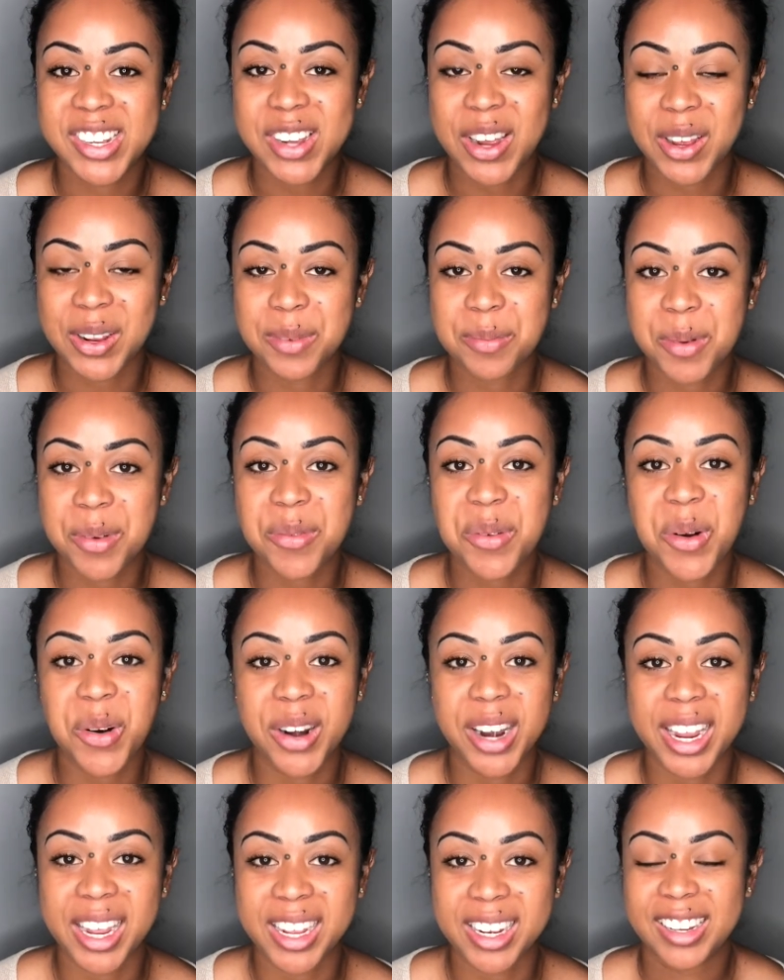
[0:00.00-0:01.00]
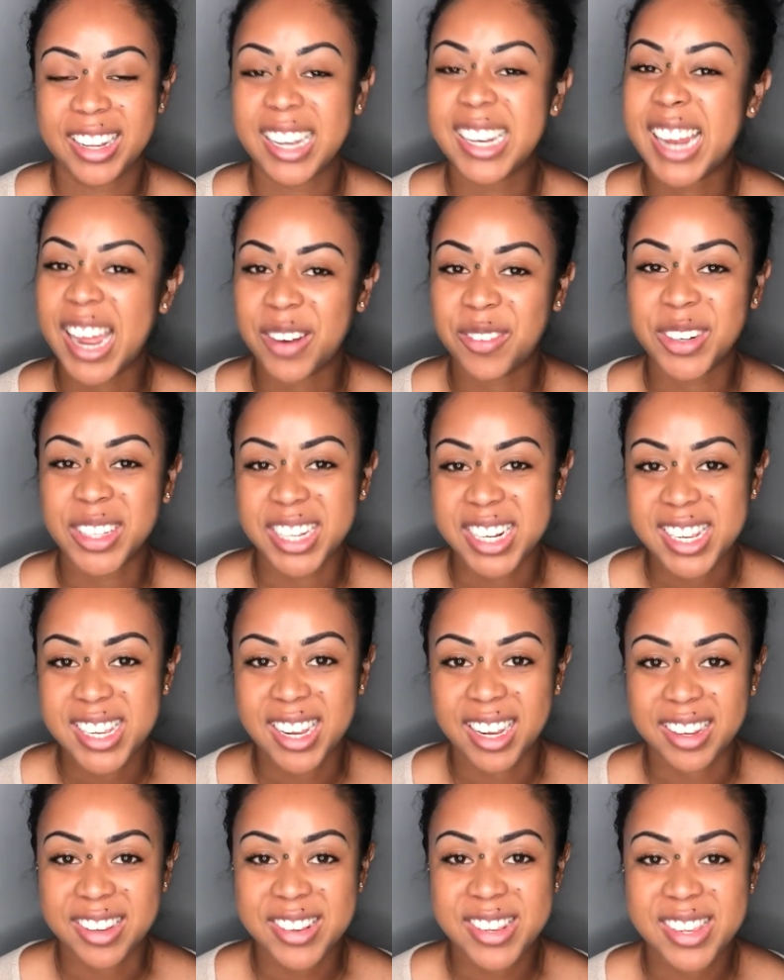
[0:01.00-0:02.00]
on beforehand, and that really
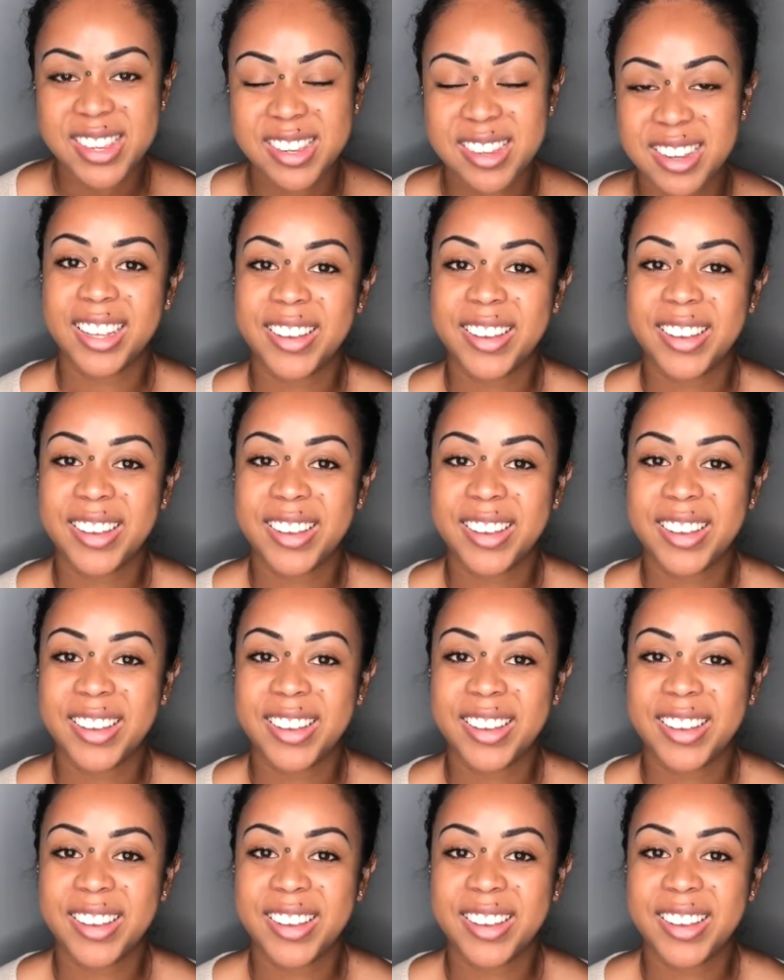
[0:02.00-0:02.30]
sucks.